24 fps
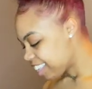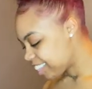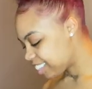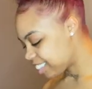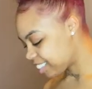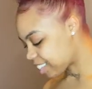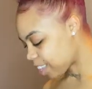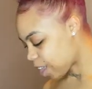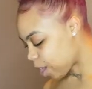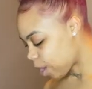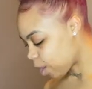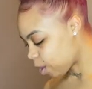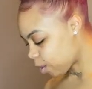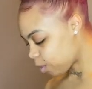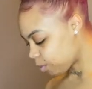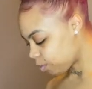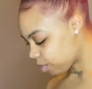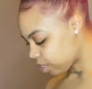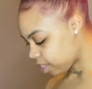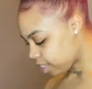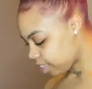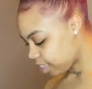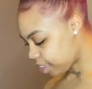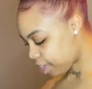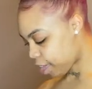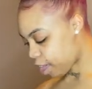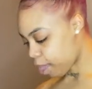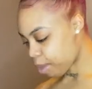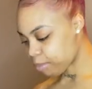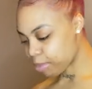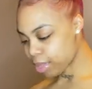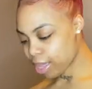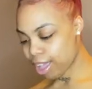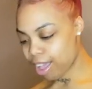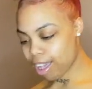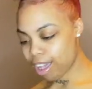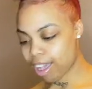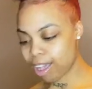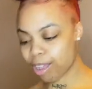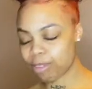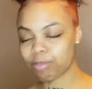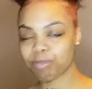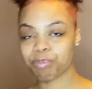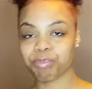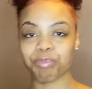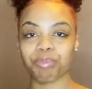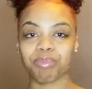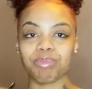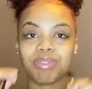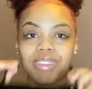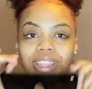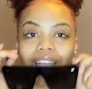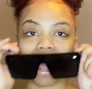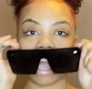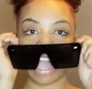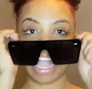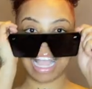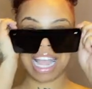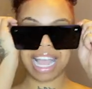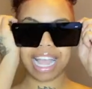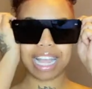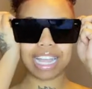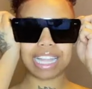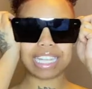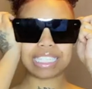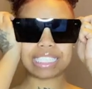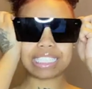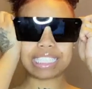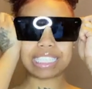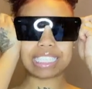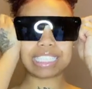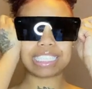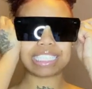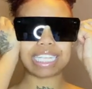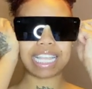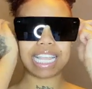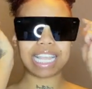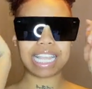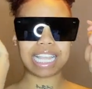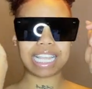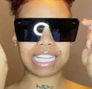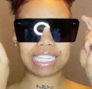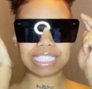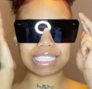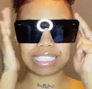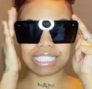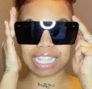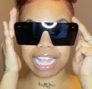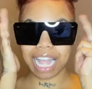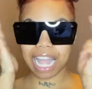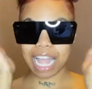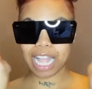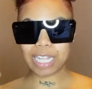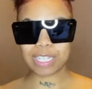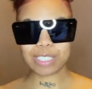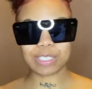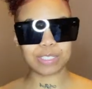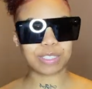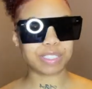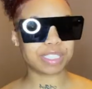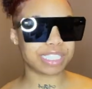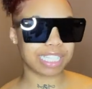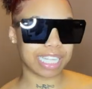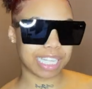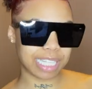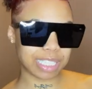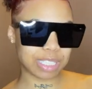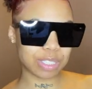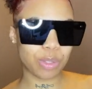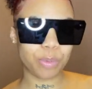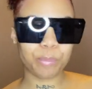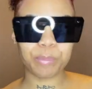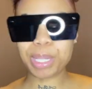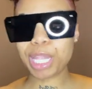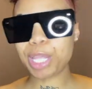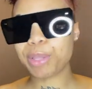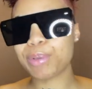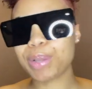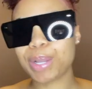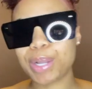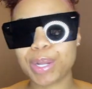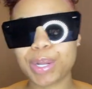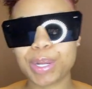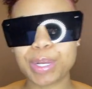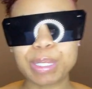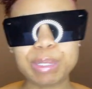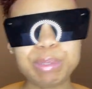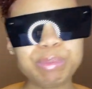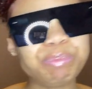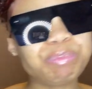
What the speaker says: So yep, y'all, I got the shades, the hot girl shades. Don't play with her.